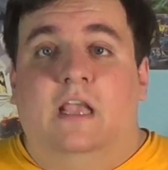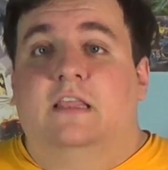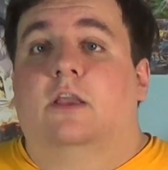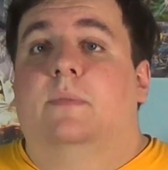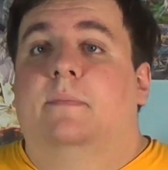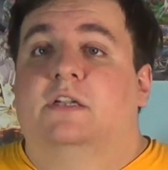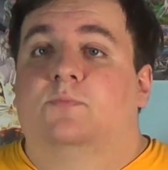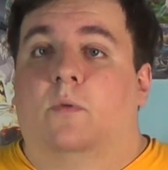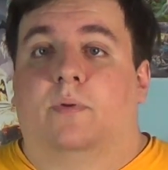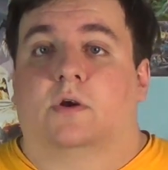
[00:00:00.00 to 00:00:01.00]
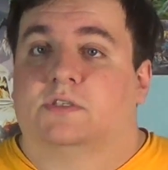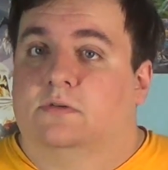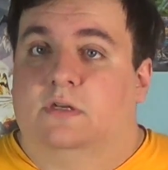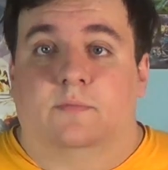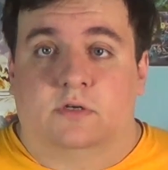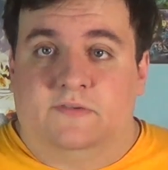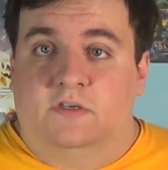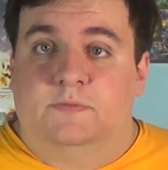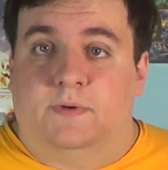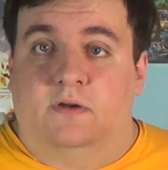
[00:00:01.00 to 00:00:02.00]
I think it'd be a much more personal and immersive
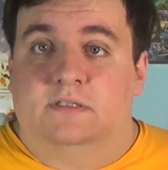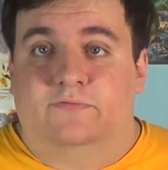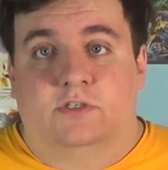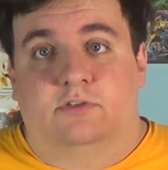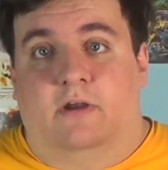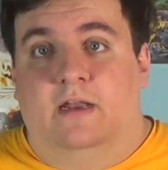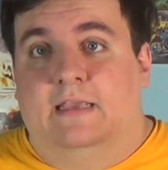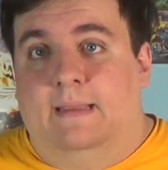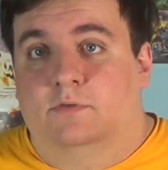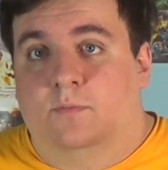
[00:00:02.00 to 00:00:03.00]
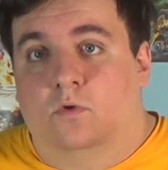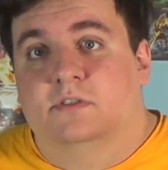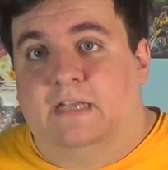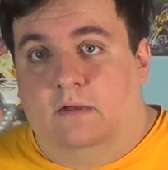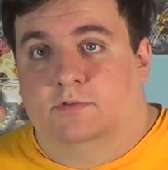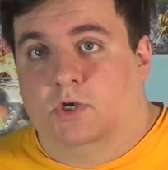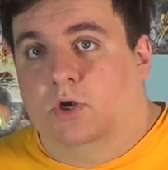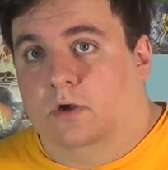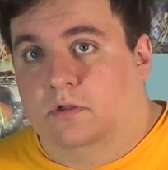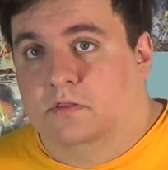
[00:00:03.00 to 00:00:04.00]
experience if the training games are more down to
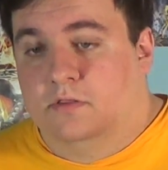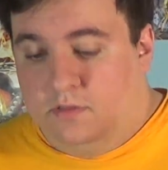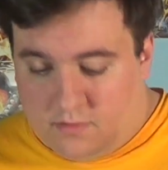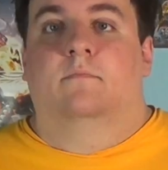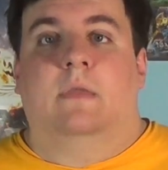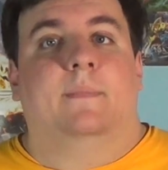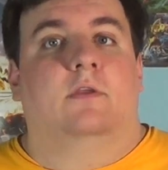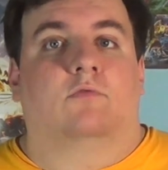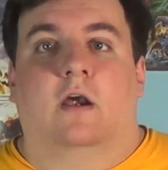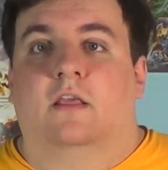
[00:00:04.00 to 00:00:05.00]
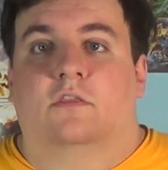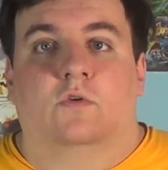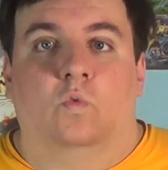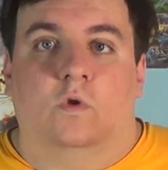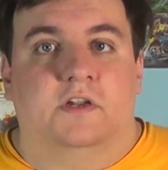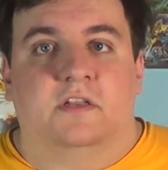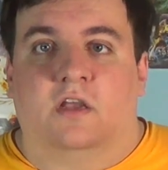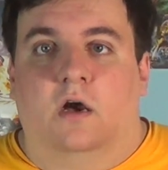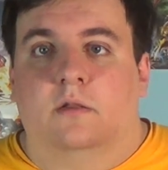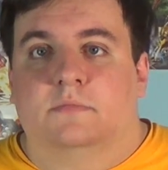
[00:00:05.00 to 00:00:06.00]
earth. Maybe running through wooden
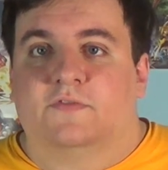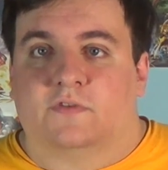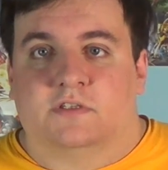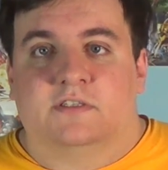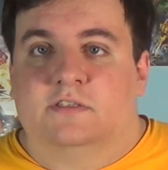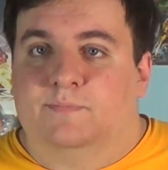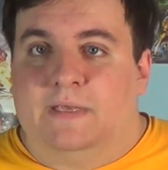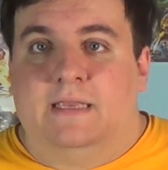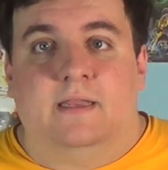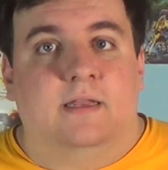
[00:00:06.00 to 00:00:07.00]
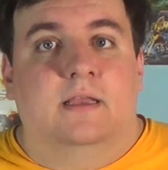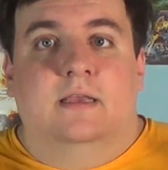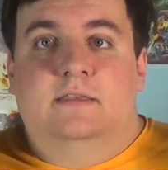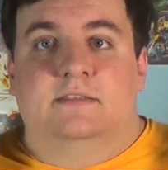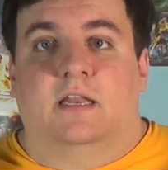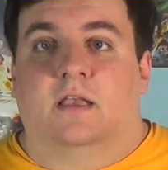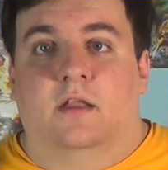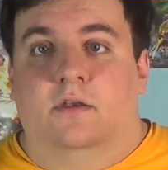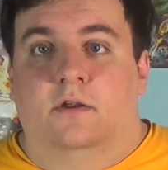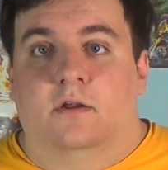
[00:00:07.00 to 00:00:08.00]
columns for speed, sitting
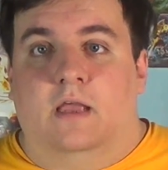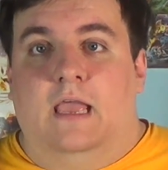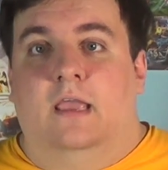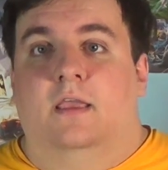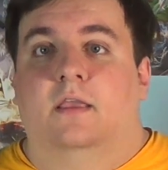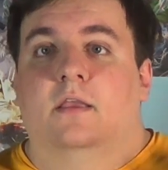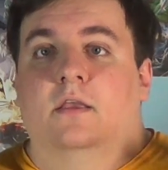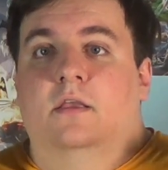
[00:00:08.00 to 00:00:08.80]
under a